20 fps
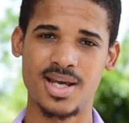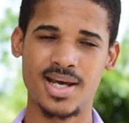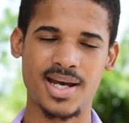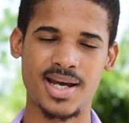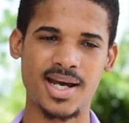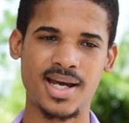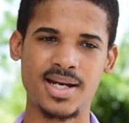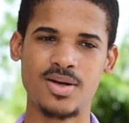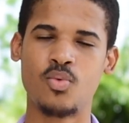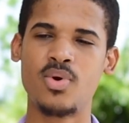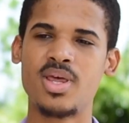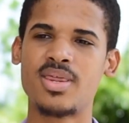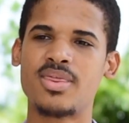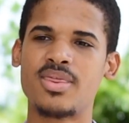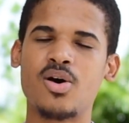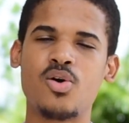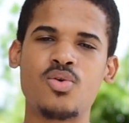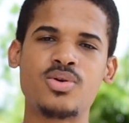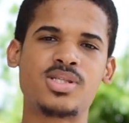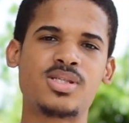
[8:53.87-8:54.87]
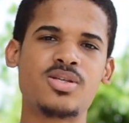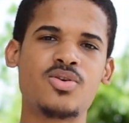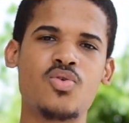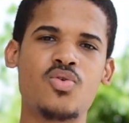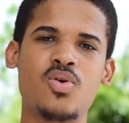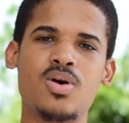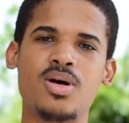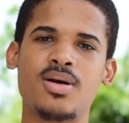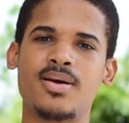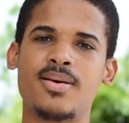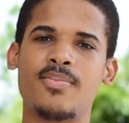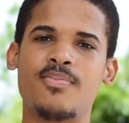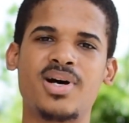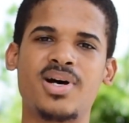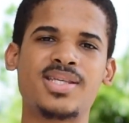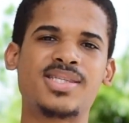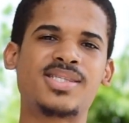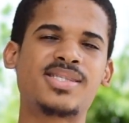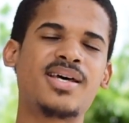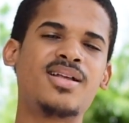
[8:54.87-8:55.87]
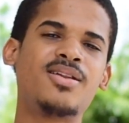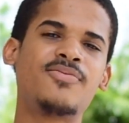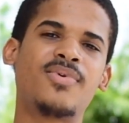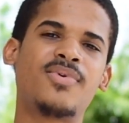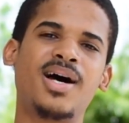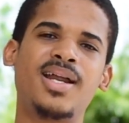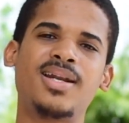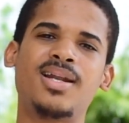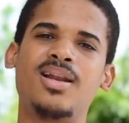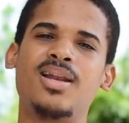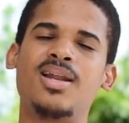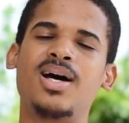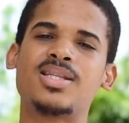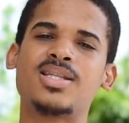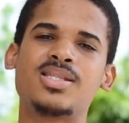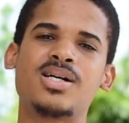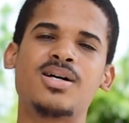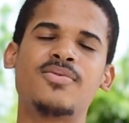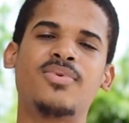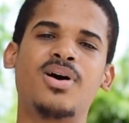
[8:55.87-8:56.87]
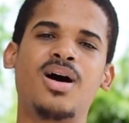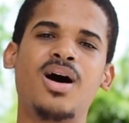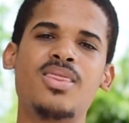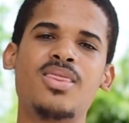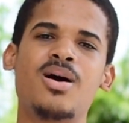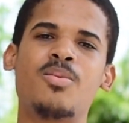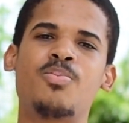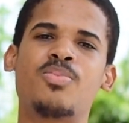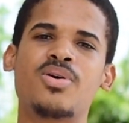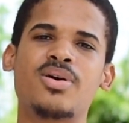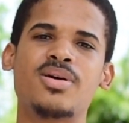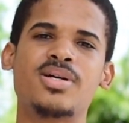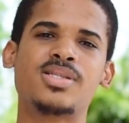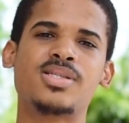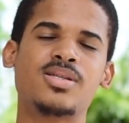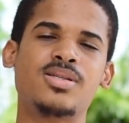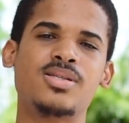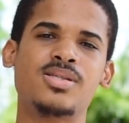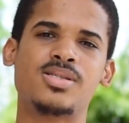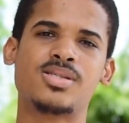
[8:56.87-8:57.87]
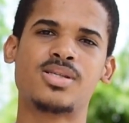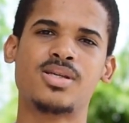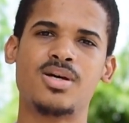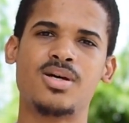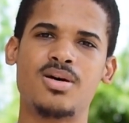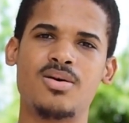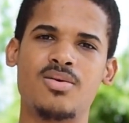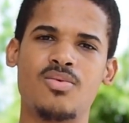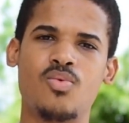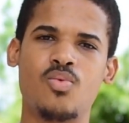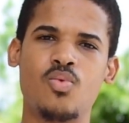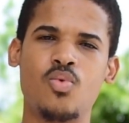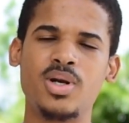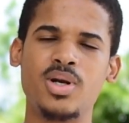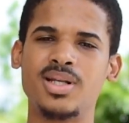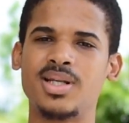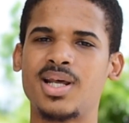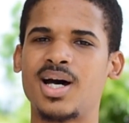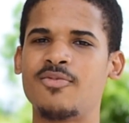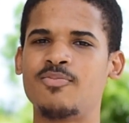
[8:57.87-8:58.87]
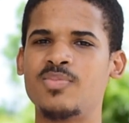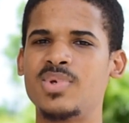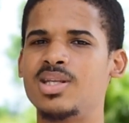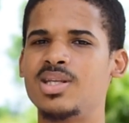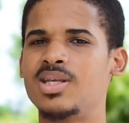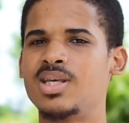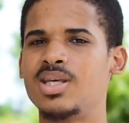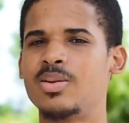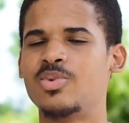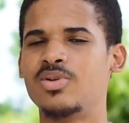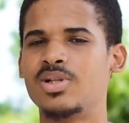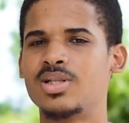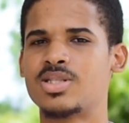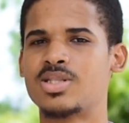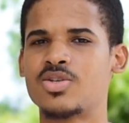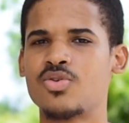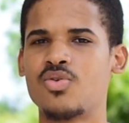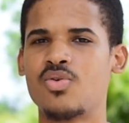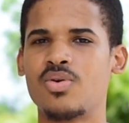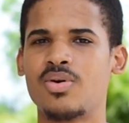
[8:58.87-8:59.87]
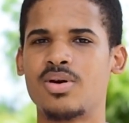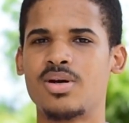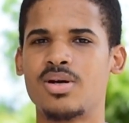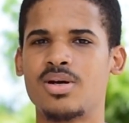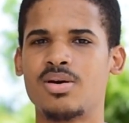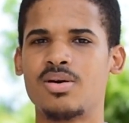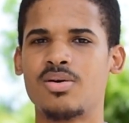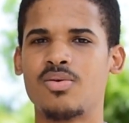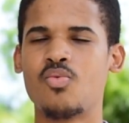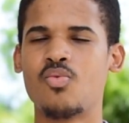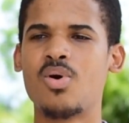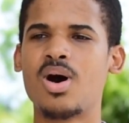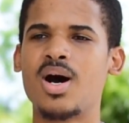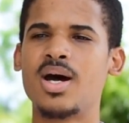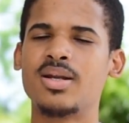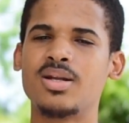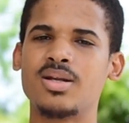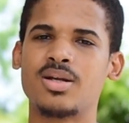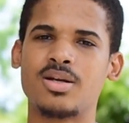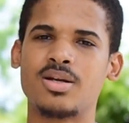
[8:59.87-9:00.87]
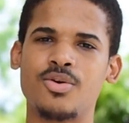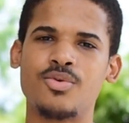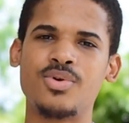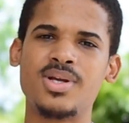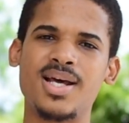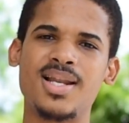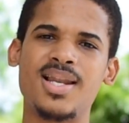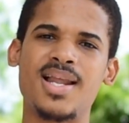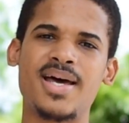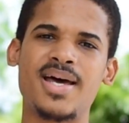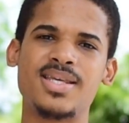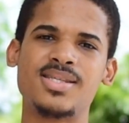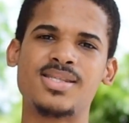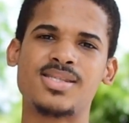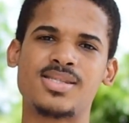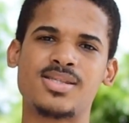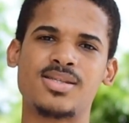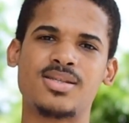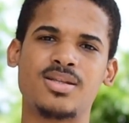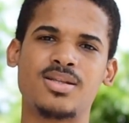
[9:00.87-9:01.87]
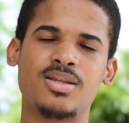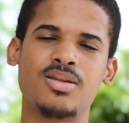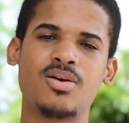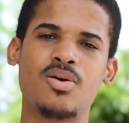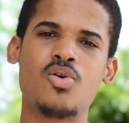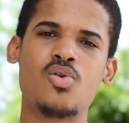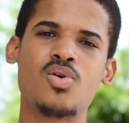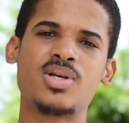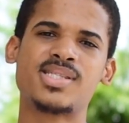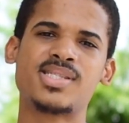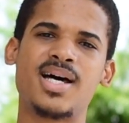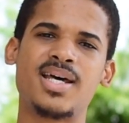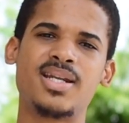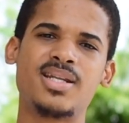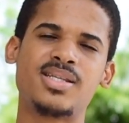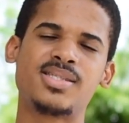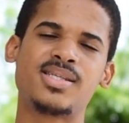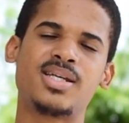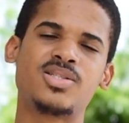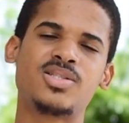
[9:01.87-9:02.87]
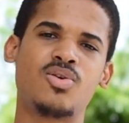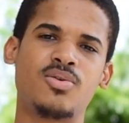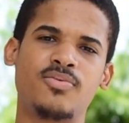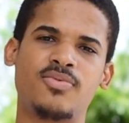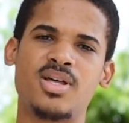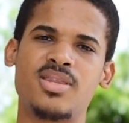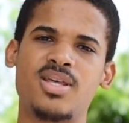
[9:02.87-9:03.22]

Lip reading: And without you, myself and a lot of other persons wouldn't have been able to, one, realize the goals that they set out for